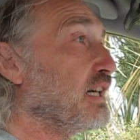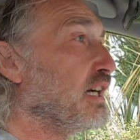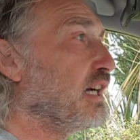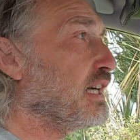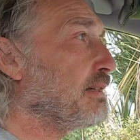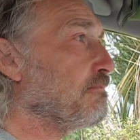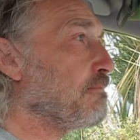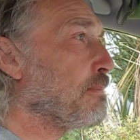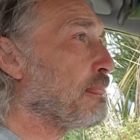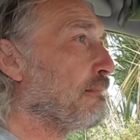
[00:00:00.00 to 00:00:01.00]

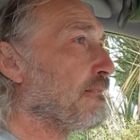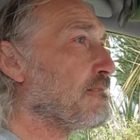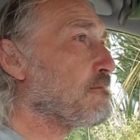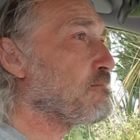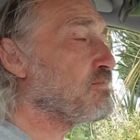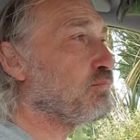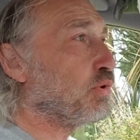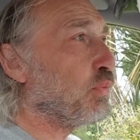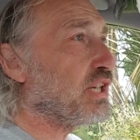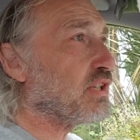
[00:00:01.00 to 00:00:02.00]

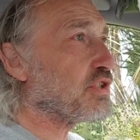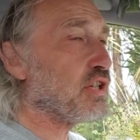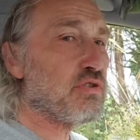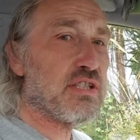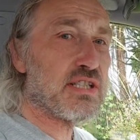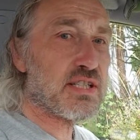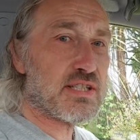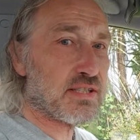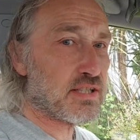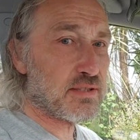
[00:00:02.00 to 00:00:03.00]
But we can't socially
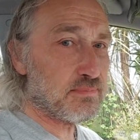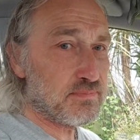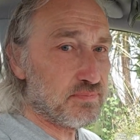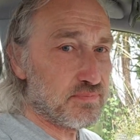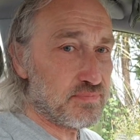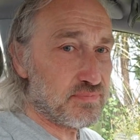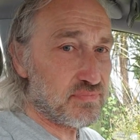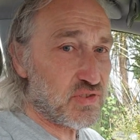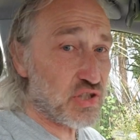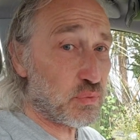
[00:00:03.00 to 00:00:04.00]
distance,
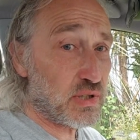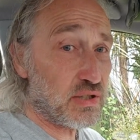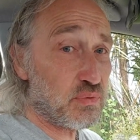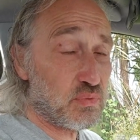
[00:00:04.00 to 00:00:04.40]
so we